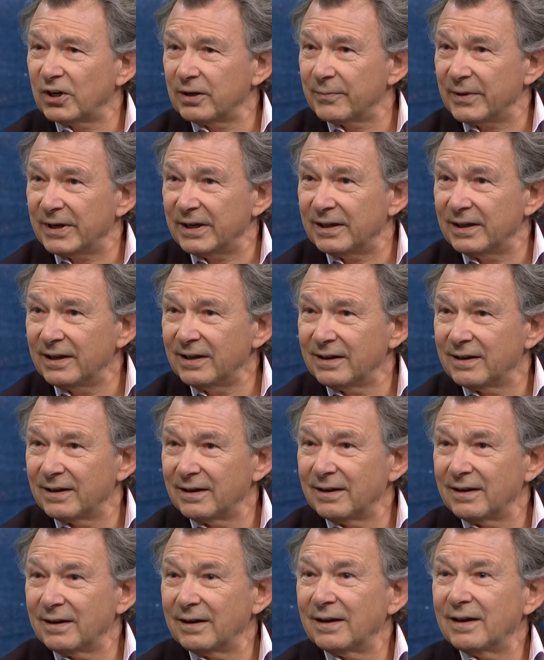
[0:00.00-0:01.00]
Germany
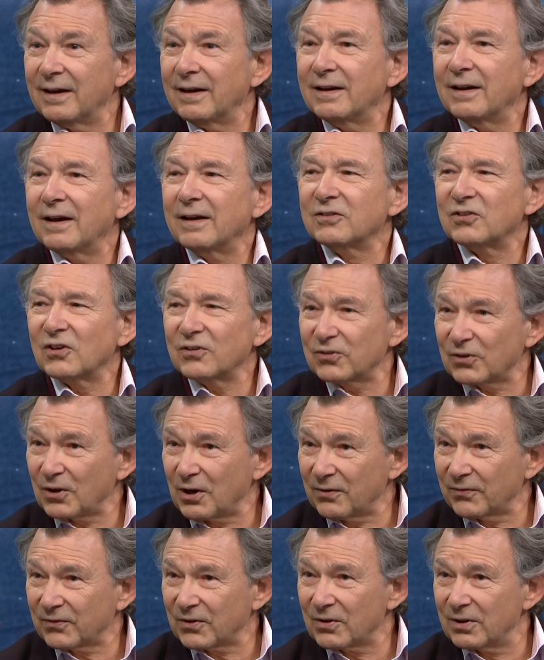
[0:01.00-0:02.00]
just
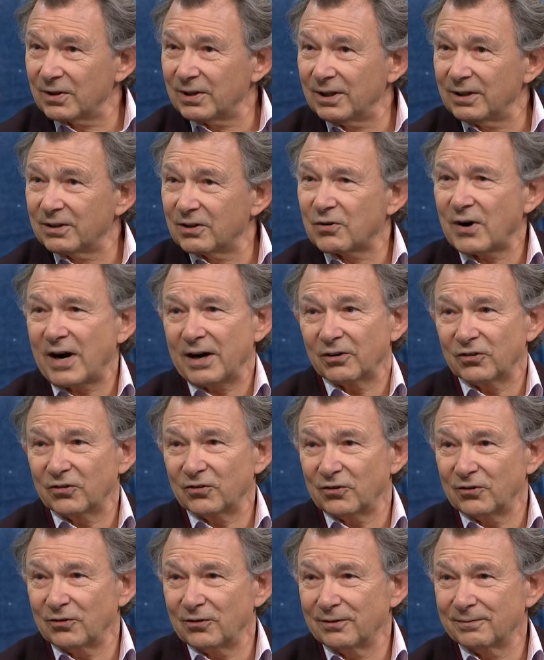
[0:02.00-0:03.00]
after the
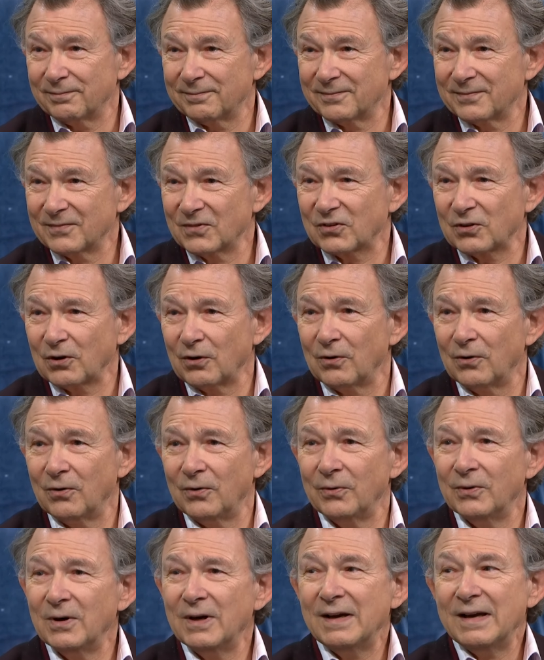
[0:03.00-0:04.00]
crash
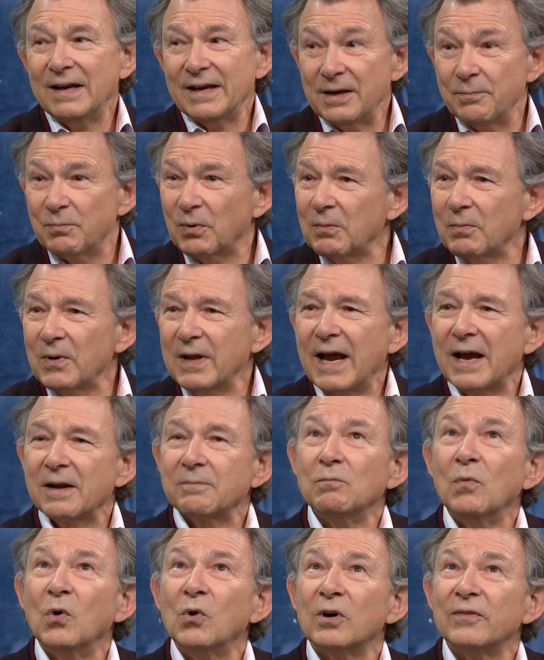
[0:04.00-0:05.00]
so he probably
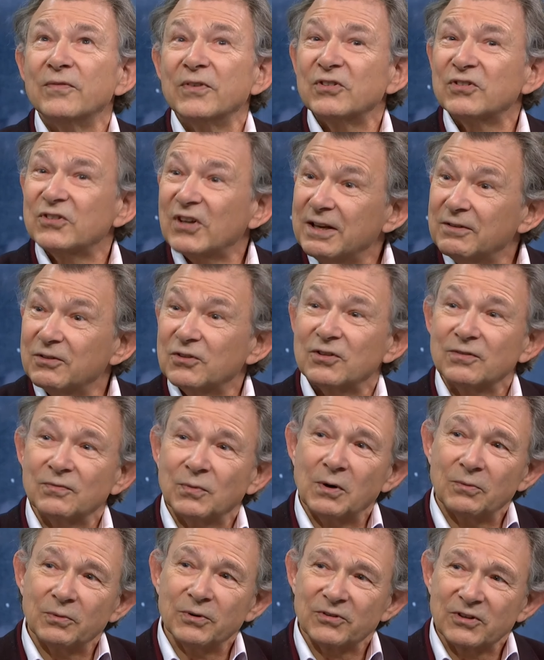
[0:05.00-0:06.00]
had more of a sense of
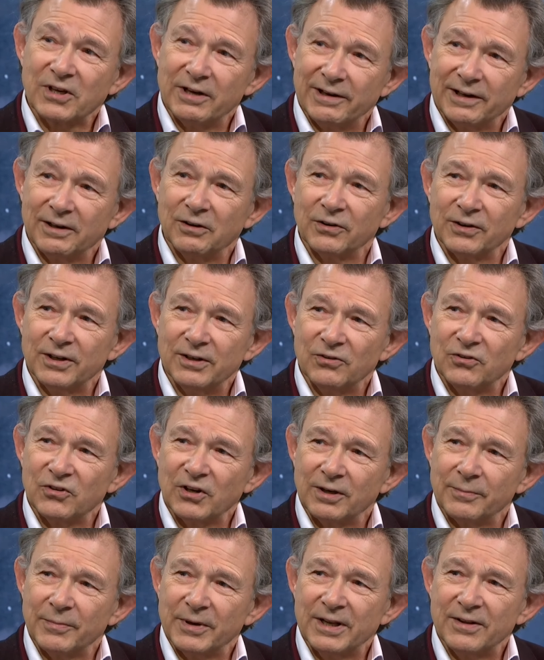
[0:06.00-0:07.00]
what was going on in
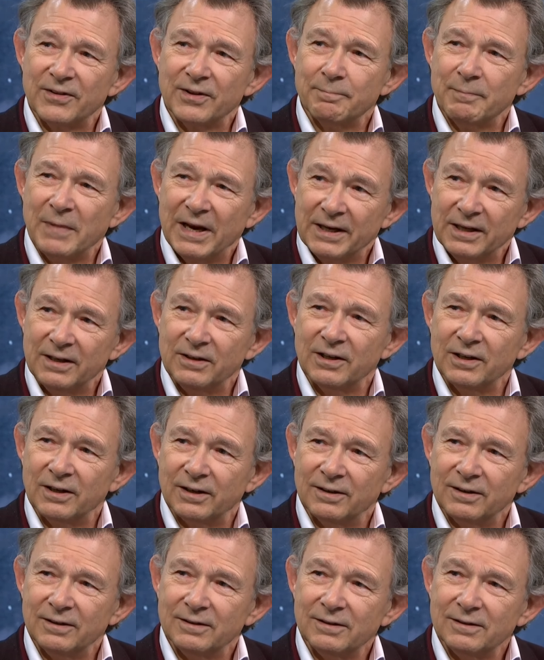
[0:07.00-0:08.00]
Germany than many
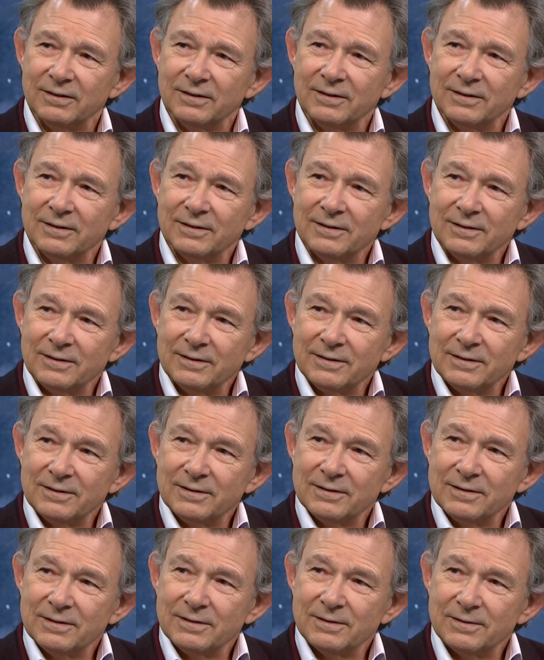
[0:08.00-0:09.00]
did. Right. So what
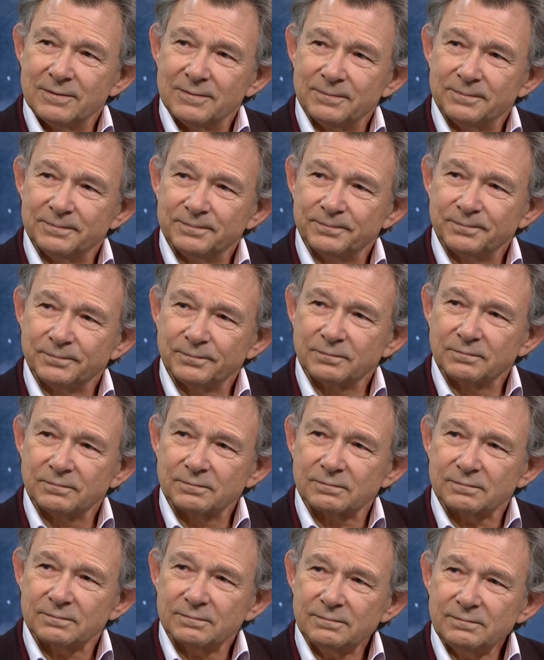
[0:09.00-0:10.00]
inspired him to do
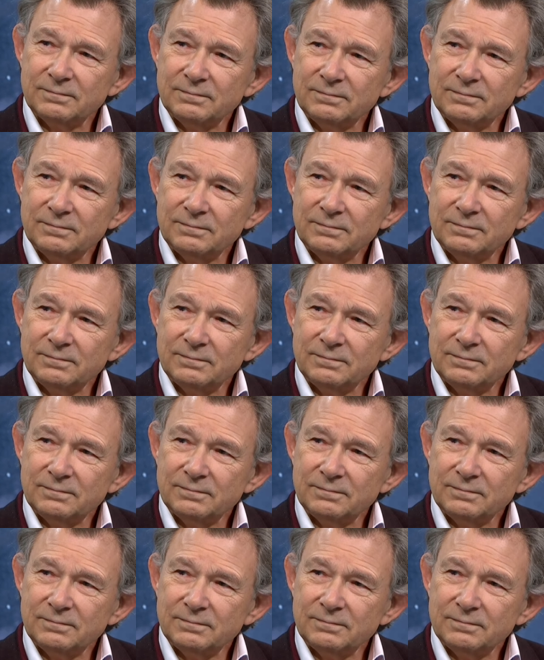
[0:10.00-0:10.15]
this?